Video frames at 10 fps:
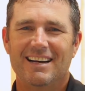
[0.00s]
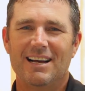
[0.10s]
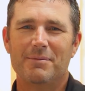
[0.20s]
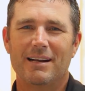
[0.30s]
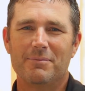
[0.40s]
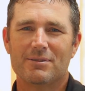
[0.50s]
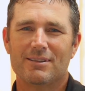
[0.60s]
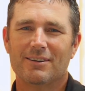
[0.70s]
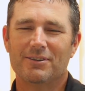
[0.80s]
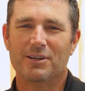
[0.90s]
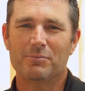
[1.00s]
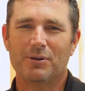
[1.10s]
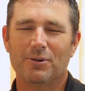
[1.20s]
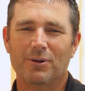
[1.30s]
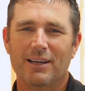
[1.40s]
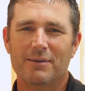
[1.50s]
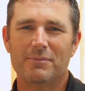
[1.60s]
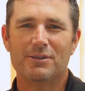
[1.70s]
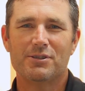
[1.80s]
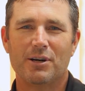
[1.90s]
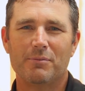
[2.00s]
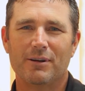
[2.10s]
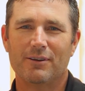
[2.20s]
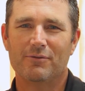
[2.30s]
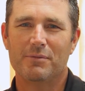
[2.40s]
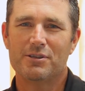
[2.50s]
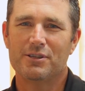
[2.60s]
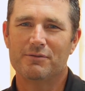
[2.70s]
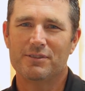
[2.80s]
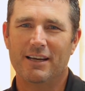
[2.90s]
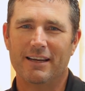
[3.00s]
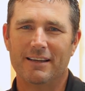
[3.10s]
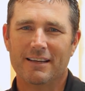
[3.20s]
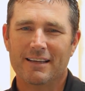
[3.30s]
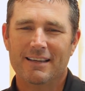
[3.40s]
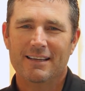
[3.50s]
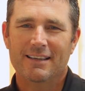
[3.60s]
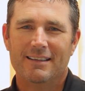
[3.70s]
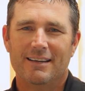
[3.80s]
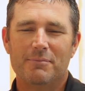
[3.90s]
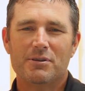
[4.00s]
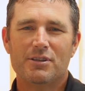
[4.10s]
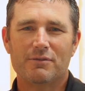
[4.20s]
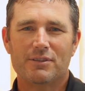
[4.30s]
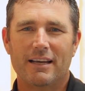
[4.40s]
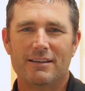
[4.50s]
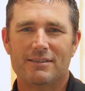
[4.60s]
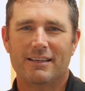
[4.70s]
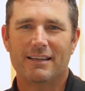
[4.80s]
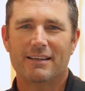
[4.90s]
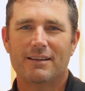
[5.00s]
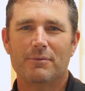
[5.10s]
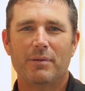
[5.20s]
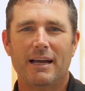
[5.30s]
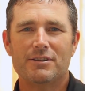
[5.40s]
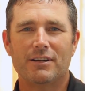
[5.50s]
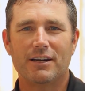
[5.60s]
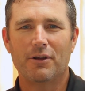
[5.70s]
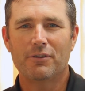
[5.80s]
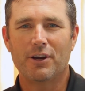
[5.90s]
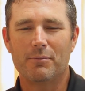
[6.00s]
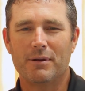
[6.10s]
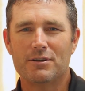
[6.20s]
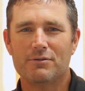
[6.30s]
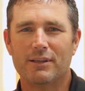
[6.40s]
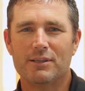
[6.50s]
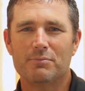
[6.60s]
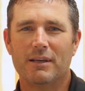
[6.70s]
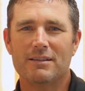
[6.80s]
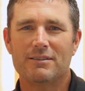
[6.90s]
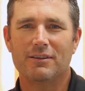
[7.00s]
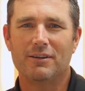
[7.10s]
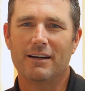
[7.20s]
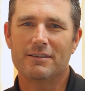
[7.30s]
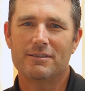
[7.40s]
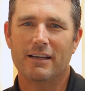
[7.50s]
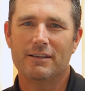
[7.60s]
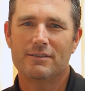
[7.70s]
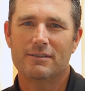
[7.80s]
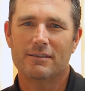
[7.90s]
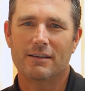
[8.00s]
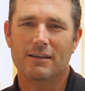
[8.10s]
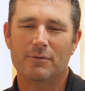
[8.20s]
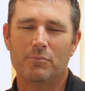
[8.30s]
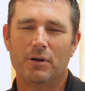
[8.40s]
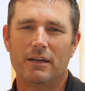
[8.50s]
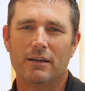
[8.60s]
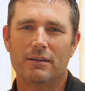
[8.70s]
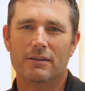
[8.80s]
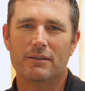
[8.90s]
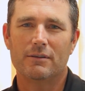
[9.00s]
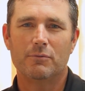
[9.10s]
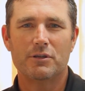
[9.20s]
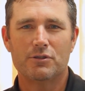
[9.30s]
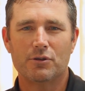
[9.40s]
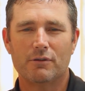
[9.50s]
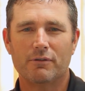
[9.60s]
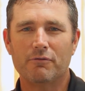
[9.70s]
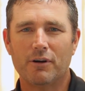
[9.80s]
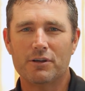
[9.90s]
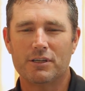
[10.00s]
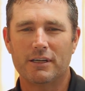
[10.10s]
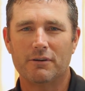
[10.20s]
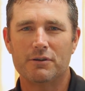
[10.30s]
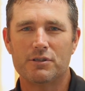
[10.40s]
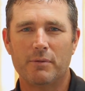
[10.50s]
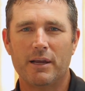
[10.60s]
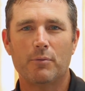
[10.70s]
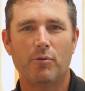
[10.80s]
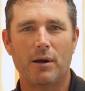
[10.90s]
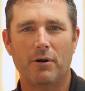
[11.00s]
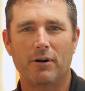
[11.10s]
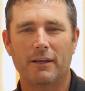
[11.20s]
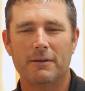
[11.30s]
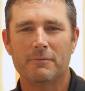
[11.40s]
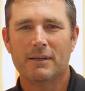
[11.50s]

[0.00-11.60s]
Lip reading: Hi, my name is Dr. Doug McCloy. I'm the chairman of Mission of Sight. Mission of Sight is a compassionate healthcare ministry that's based in the United States, but we serve and function here in Jamaica primarily.